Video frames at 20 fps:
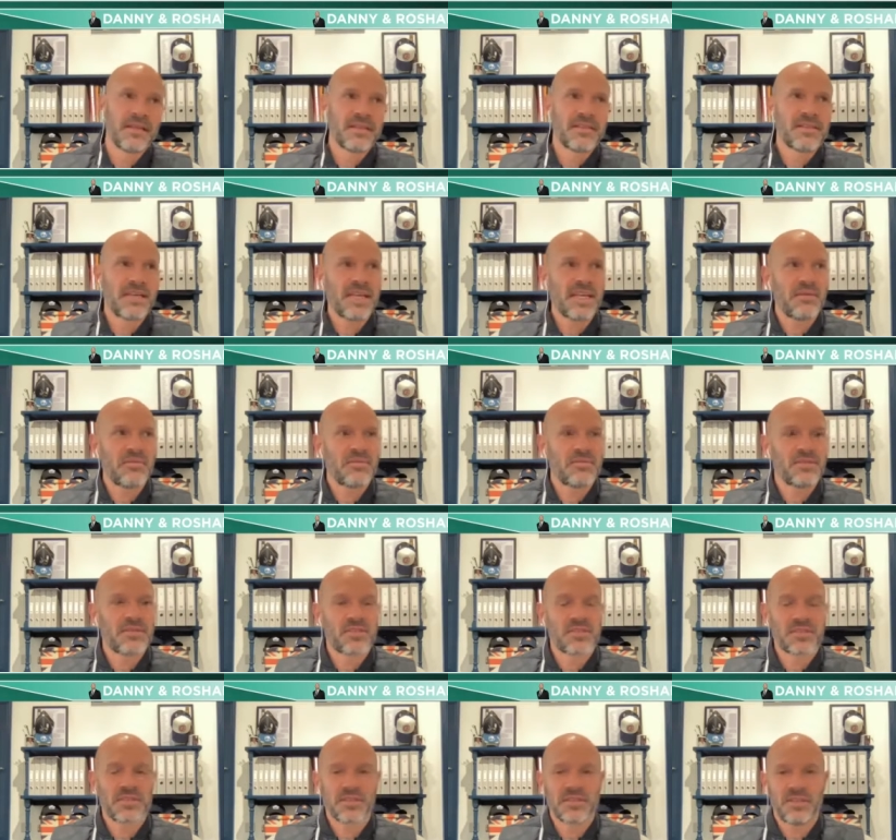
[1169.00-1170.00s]

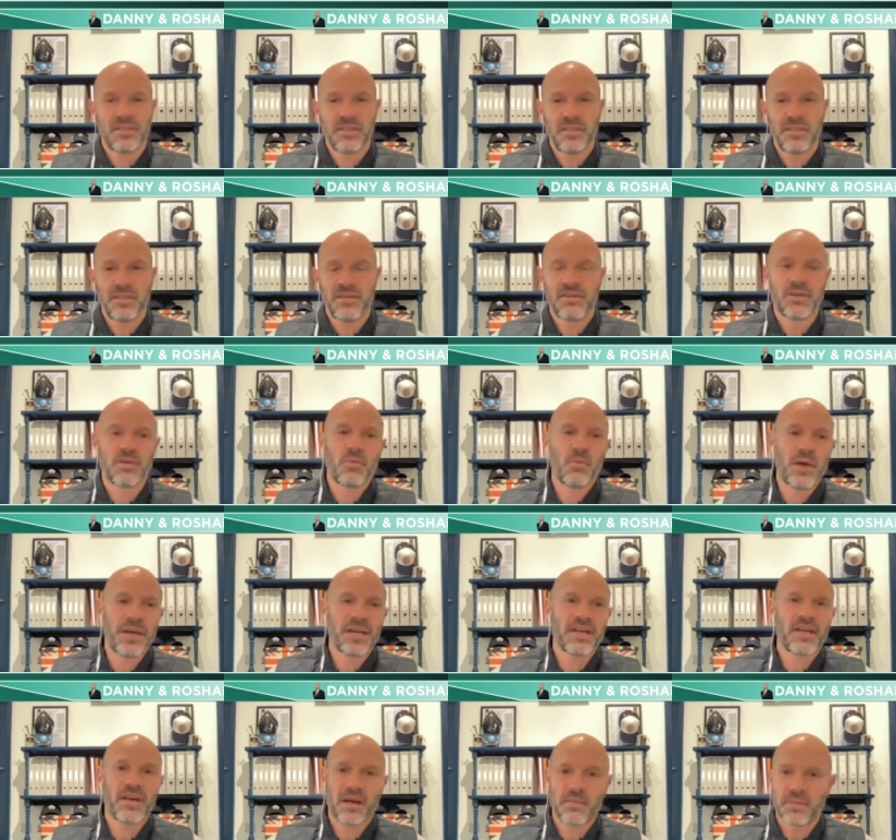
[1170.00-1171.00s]
teams, you can win a
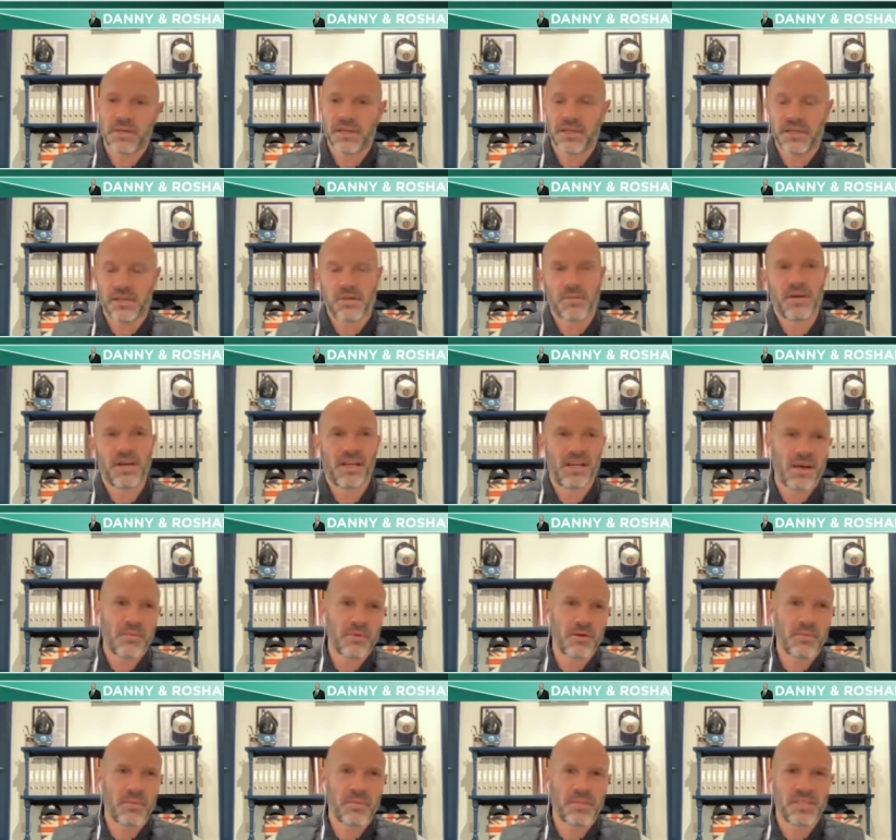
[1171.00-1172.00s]
cup
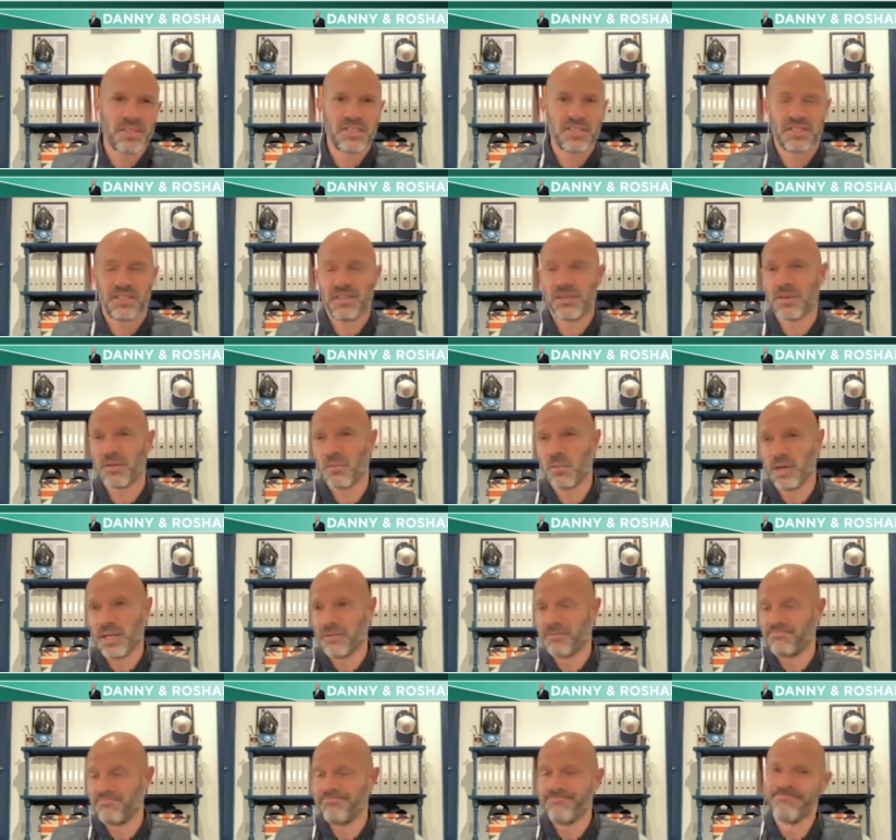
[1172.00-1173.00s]
competition, you can
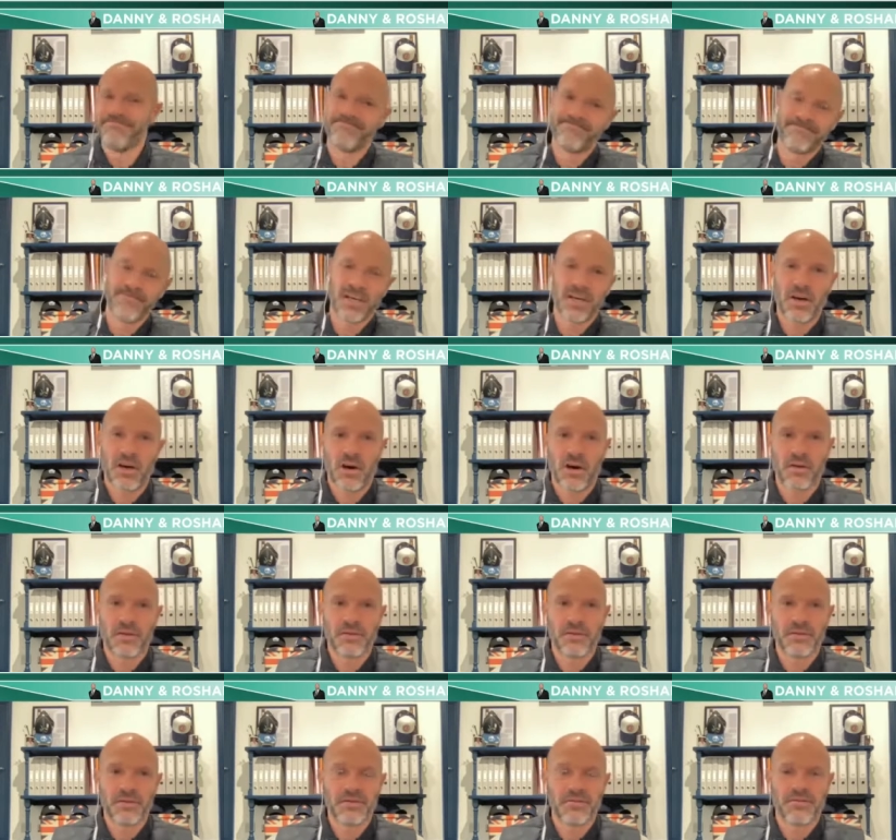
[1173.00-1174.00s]
win
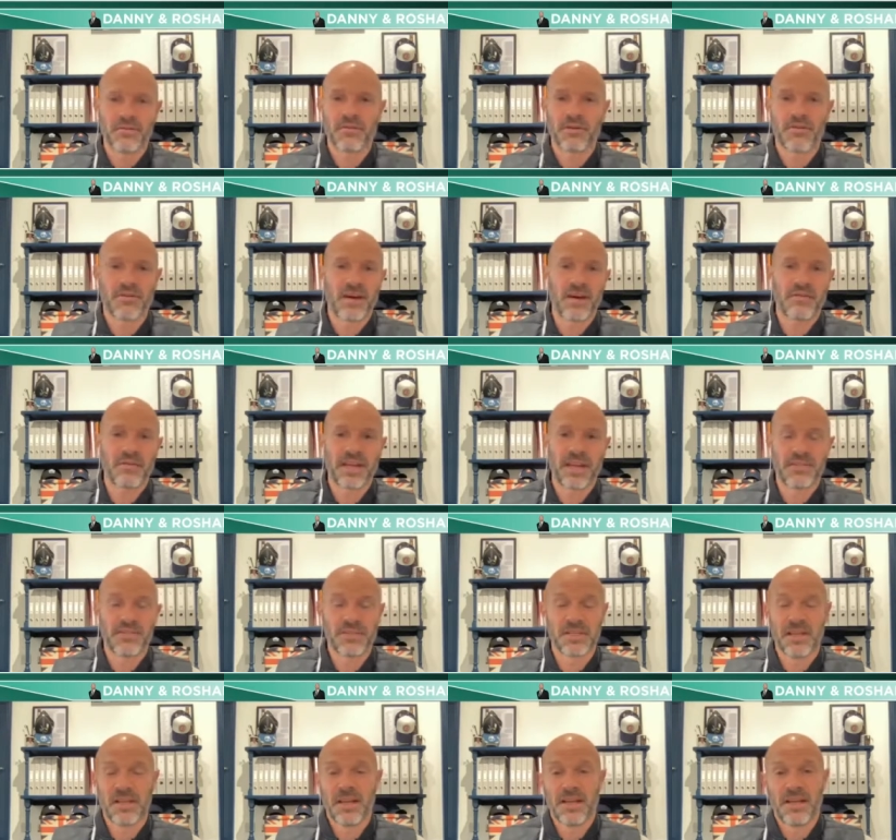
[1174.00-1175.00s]
on 4 or 5 games.